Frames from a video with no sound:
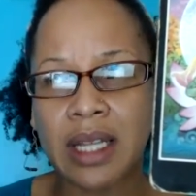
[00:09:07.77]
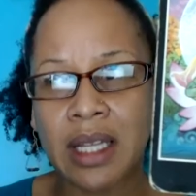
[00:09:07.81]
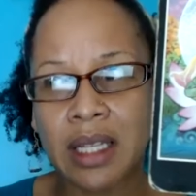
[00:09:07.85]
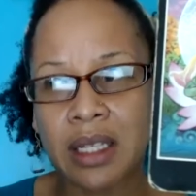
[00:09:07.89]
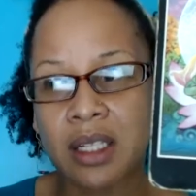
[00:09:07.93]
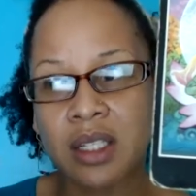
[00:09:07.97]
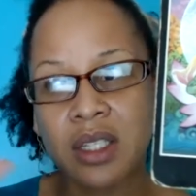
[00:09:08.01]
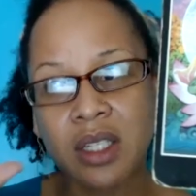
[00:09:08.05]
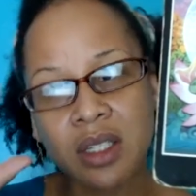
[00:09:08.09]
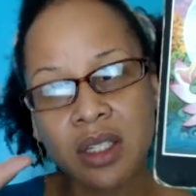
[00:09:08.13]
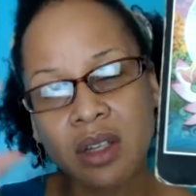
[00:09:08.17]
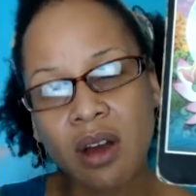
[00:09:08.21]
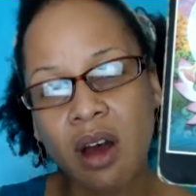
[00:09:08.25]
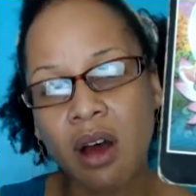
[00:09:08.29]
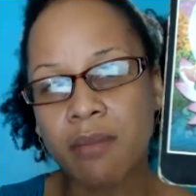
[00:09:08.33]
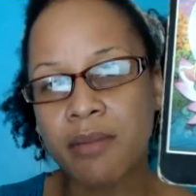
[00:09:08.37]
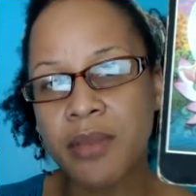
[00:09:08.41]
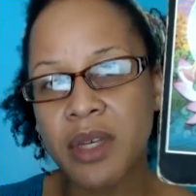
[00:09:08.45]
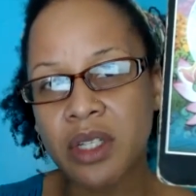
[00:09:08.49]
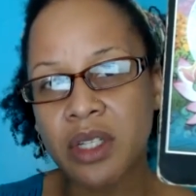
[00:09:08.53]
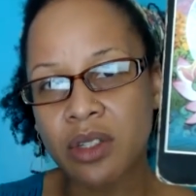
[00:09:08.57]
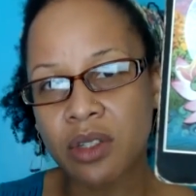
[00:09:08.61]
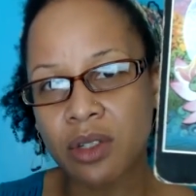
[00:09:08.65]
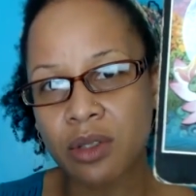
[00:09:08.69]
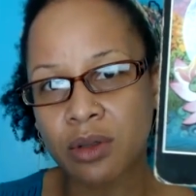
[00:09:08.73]
And this is all
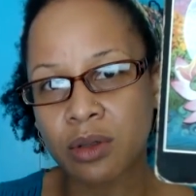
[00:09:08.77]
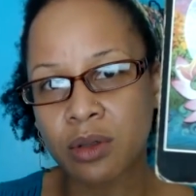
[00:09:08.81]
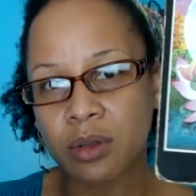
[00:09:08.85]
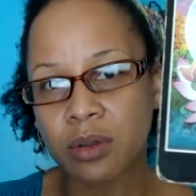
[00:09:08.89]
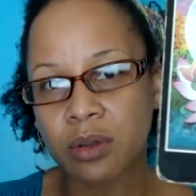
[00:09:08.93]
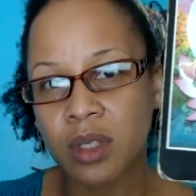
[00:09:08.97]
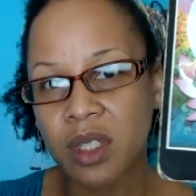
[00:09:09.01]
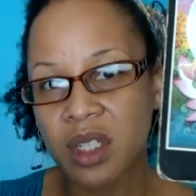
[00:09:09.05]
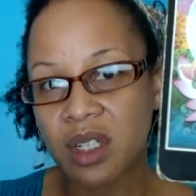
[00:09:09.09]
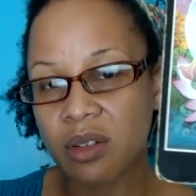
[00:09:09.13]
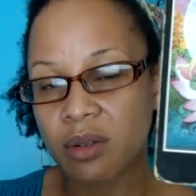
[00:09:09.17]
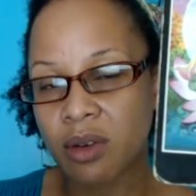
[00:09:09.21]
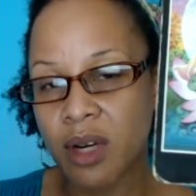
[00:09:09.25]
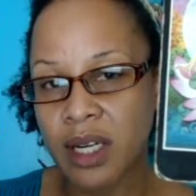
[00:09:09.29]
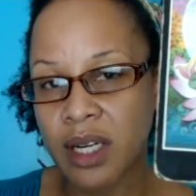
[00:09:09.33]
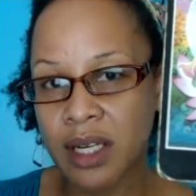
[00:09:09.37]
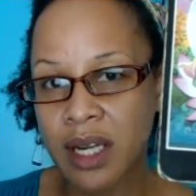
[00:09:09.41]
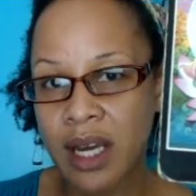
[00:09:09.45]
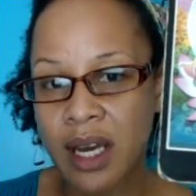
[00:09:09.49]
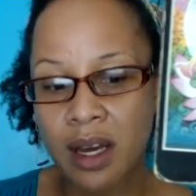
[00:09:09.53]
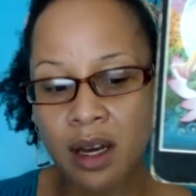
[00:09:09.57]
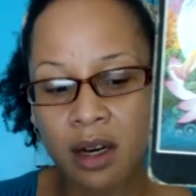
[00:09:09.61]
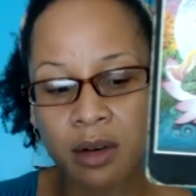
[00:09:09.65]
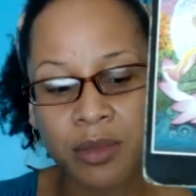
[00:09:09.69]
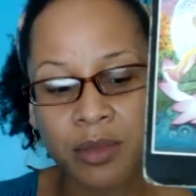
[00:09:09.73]
mental right
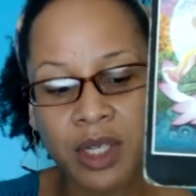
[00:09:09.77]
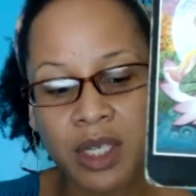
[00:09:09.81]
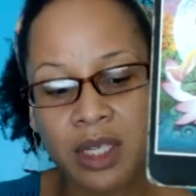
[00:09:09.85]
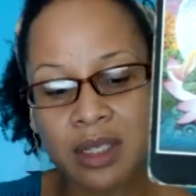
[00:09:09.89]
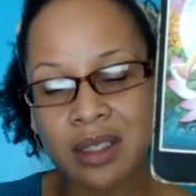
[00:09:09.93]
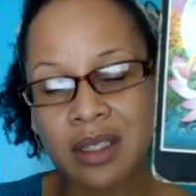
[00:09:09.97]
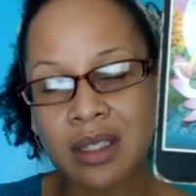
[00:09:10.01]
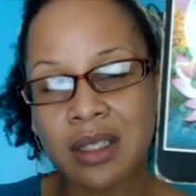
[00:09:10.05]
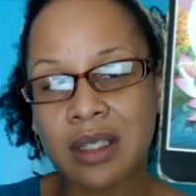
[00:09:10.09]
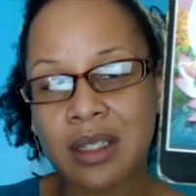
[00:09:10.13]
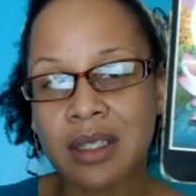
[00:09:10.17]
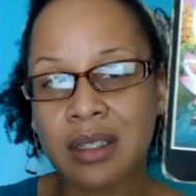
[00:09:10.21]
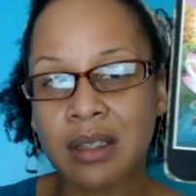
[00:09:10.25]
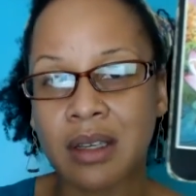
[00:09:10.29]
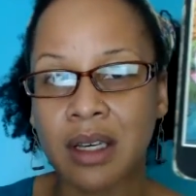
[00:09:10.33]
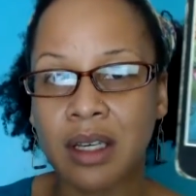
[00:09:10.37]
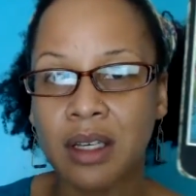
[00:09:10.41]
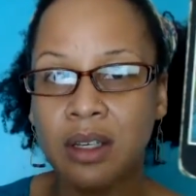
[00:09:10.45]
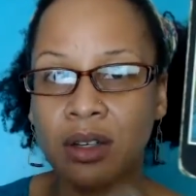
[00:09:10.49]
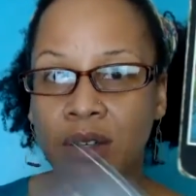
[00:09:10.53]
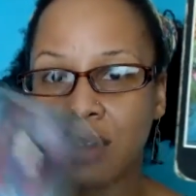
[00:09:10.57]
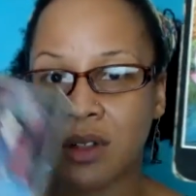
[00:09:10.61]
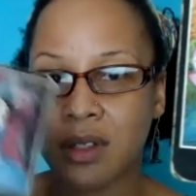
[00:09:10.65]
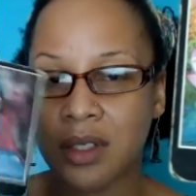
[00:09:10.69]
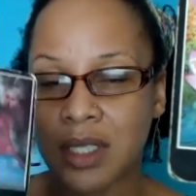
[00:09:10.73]
now because this is like
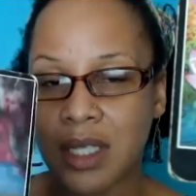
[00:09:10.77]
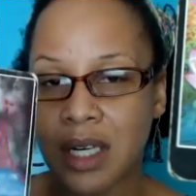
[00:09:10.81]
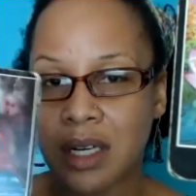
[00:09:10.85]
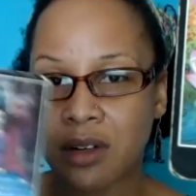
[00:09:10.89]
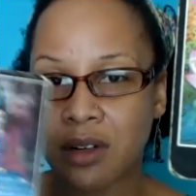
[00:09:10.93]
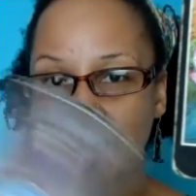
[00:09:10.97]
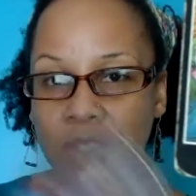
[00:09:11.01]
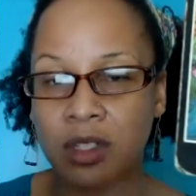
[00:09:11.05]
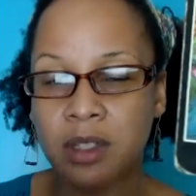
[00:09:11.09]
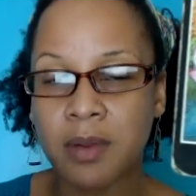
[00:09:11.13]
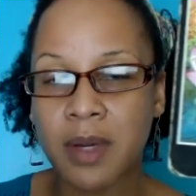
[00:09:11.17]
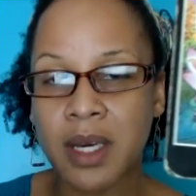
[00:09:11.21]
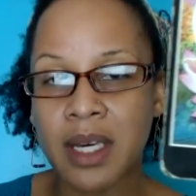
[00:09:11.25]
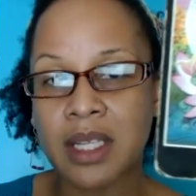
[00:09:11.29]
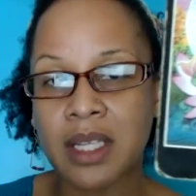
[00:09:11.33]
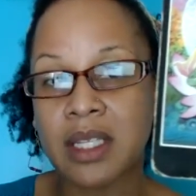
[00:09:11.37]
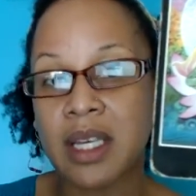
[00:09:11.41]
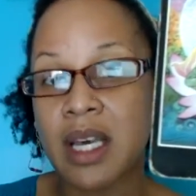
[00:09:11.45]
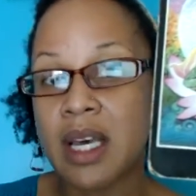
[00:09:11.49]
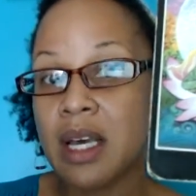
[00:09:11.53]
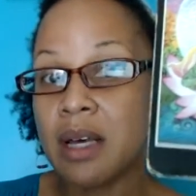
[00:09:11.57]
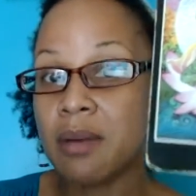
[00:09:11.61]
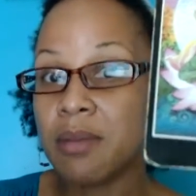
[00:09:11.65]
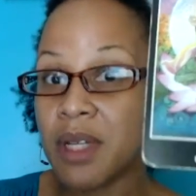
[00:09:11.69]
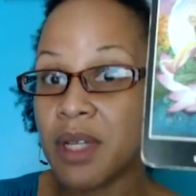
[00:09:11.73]
your settled space,
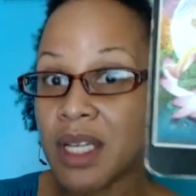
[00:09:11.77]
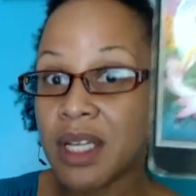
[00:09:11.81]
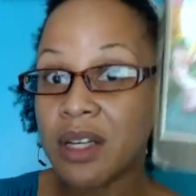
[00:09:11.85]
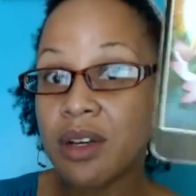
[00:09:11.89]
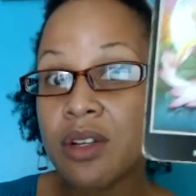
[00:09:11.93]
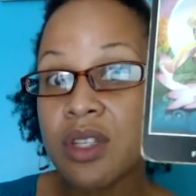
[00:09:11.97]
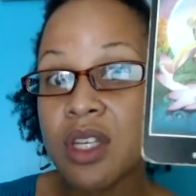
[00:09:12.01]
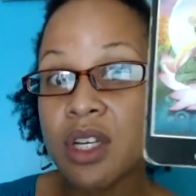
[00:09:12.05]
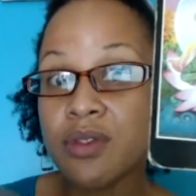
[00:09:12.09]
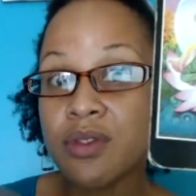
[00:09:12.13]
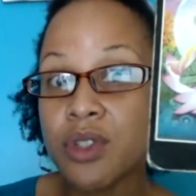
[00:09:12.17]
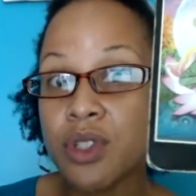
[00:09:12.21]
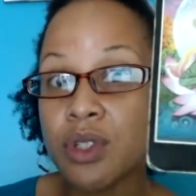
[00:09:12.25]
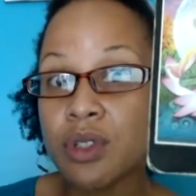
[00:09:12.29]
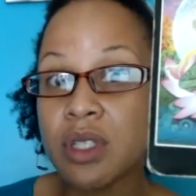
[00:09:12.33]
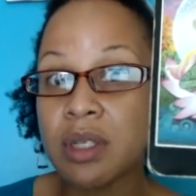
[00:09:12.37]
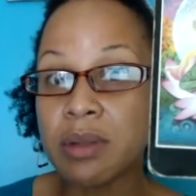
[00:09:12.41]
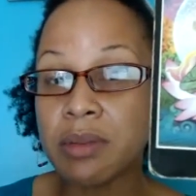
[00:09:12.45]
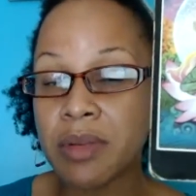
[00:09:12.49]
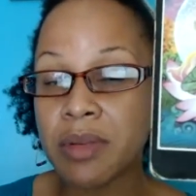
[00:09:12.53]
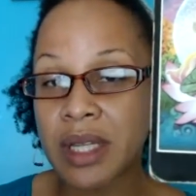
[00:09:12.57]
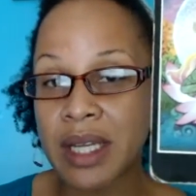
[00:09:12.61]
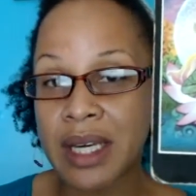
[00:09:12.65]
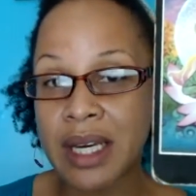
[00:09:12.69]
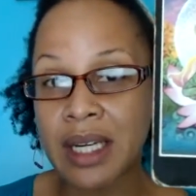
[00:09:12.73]
but let yourself do
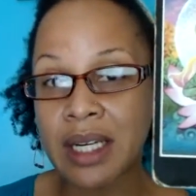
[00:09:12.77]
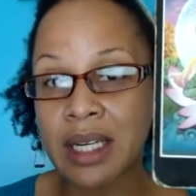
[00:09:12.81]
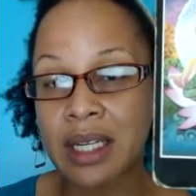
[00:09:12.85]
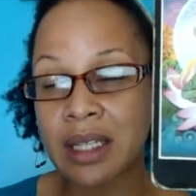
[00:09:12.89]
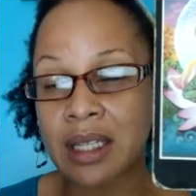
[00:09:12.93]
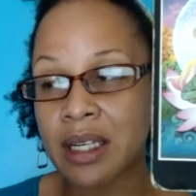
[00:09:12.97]
some planning.